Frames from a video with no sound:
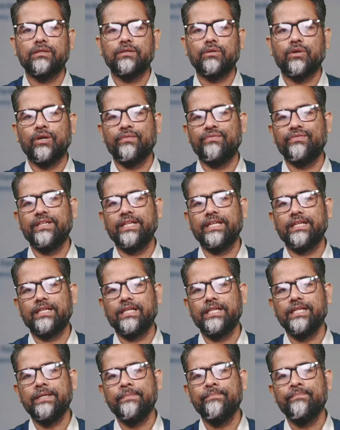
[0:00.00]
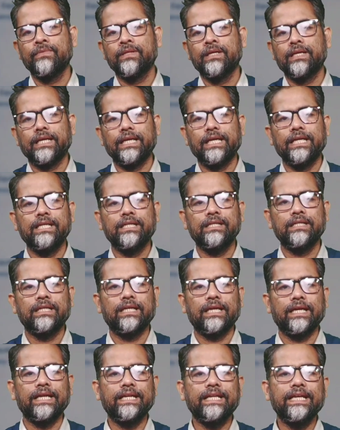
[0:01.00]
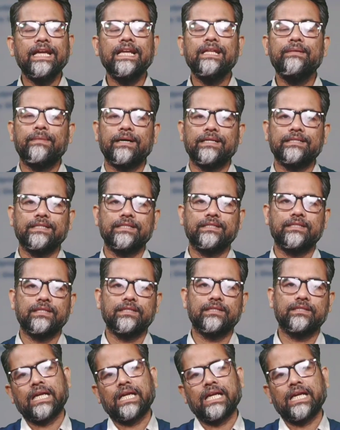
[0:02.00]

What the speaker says: confidently in real emergencies.